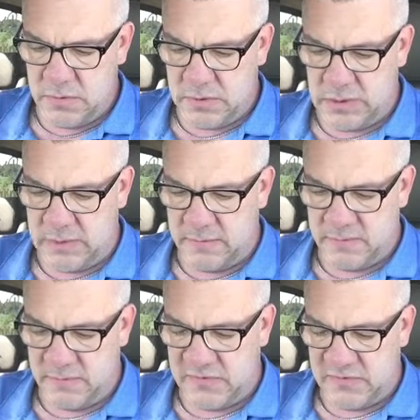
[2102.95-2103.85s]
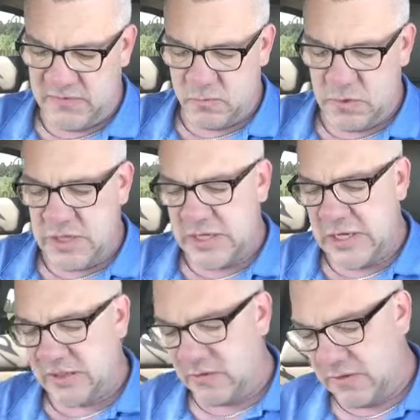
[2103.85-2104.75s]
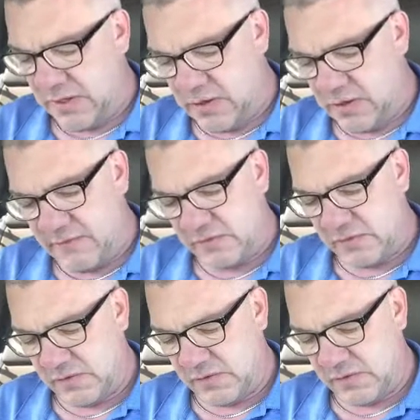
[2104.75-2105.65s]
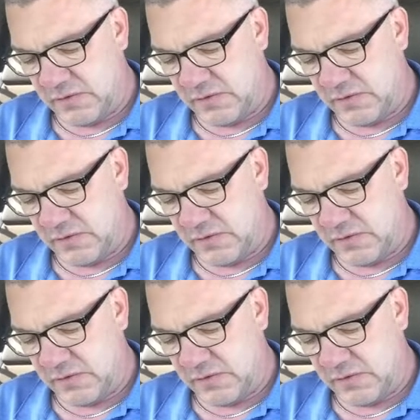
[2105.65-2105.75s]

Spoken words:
Okay, so we're not connected right now, obviously.